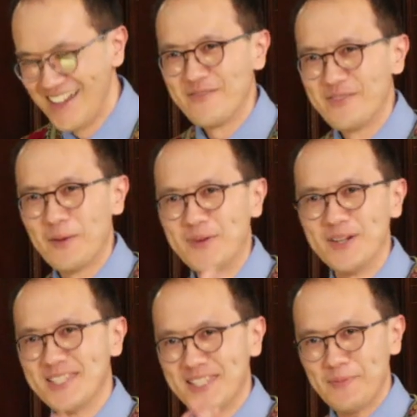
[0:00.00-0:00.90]
We have
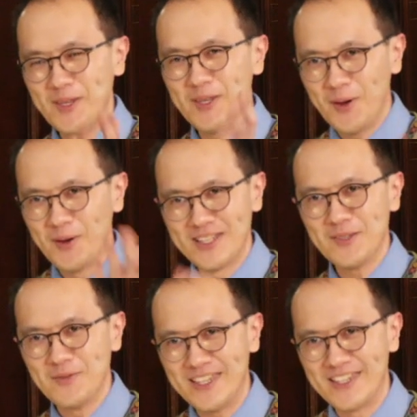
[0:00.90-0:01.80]
birthday people this
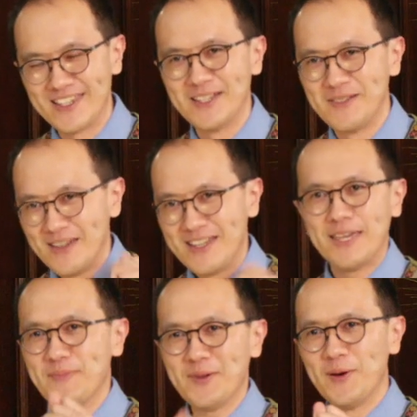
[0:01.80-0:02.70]
week.
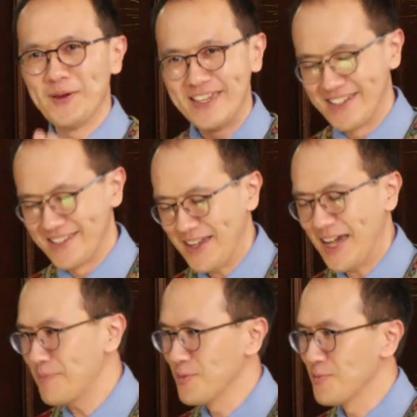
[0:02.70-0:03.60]
Keep going,
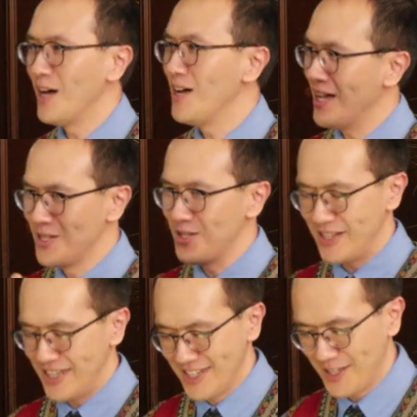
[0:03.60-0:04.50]
up to 100
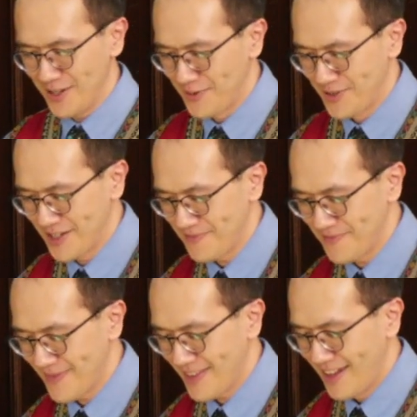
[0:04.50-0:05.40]
years old.
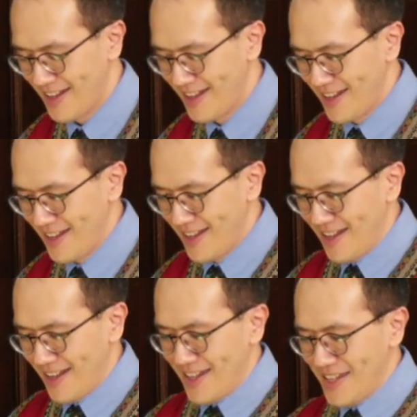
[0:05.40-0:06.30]

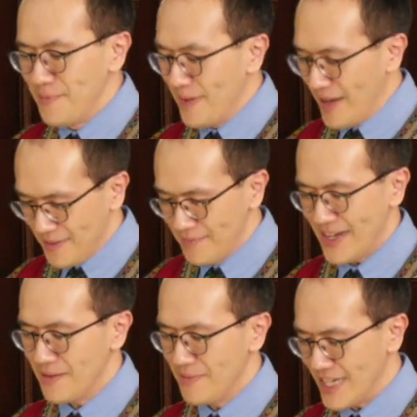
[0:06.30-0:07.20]
He
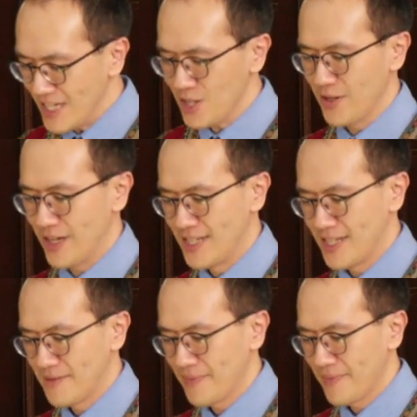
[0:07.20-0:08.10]
made them history,
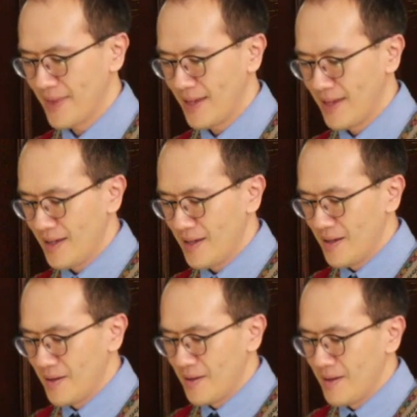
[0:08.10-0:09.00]

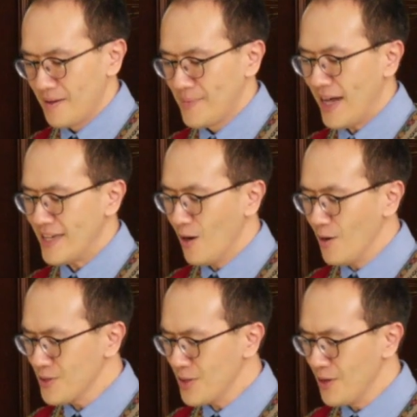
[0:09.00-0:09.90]
but he
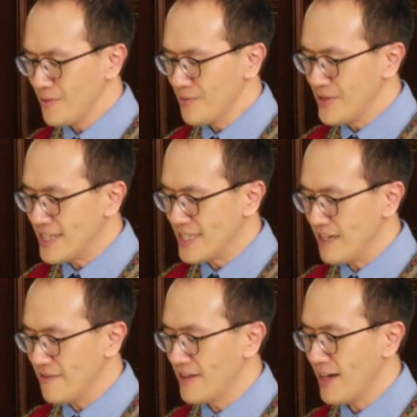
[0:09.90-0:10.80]
also
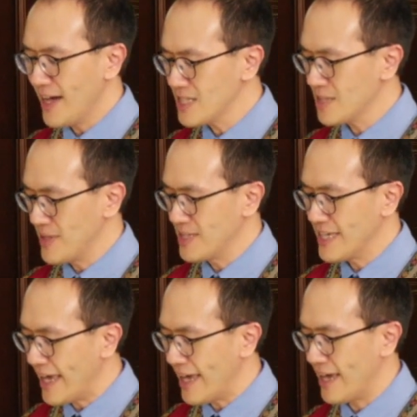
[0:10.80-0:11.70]
received the hospice
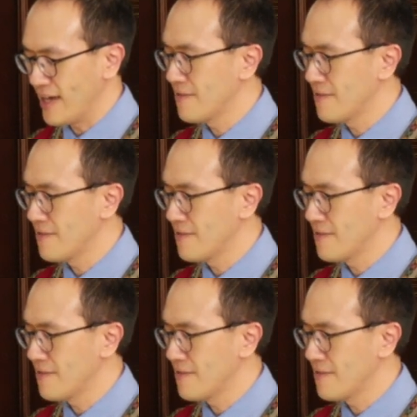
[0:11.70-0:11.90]
care